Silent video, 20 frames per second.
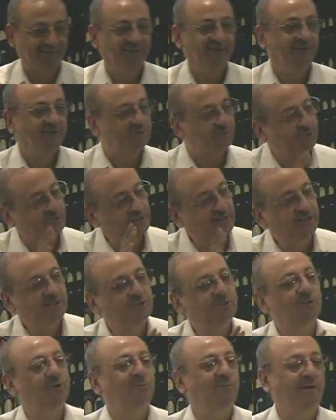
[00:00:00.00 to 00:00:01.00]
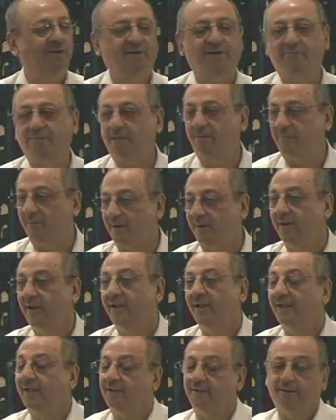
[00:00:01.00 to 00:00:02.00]
So this you will remember.
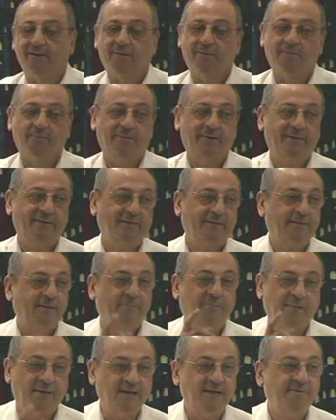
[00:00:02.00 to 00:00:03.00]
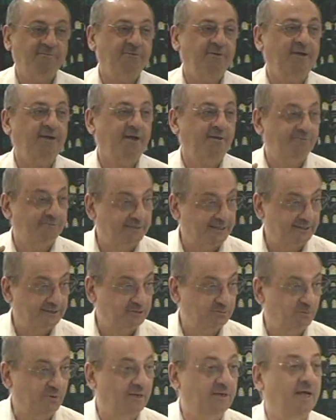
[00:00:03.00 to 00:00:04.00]
Brother, the benefit of this
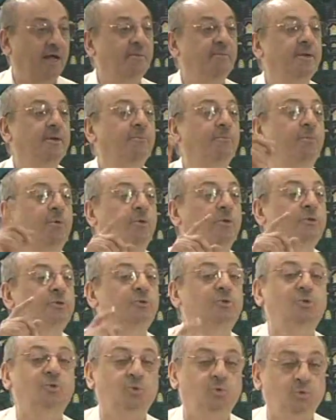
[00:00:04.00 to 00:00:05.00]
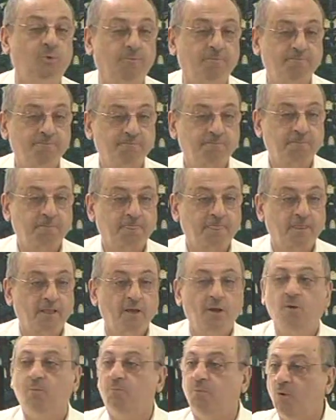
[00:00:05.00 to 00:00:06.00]
will come in book two.
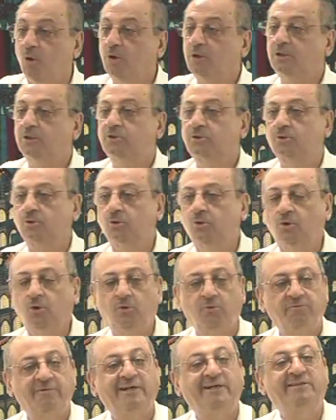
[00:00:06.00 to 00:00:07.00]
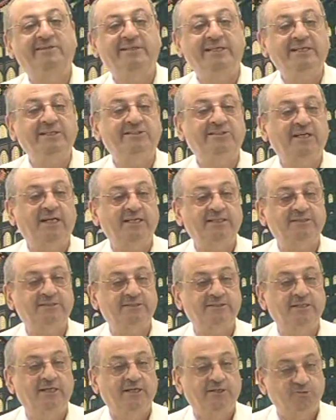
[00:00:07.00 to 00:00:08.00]
Book two will teach us
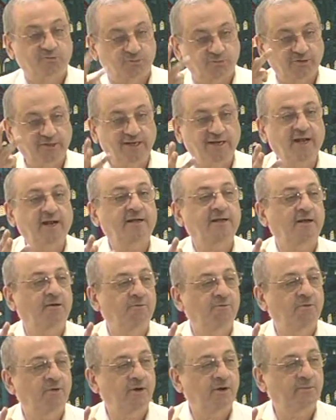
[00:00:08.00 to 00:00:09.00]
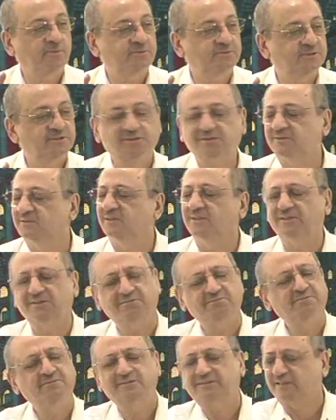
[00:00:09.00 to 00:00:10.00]
three letter verbs
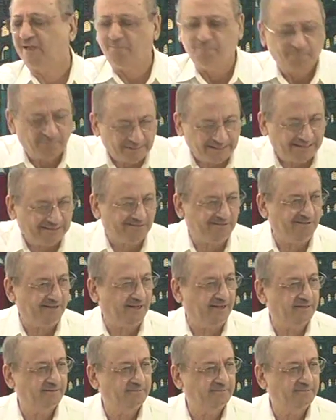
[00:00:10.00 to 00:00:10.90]
completely,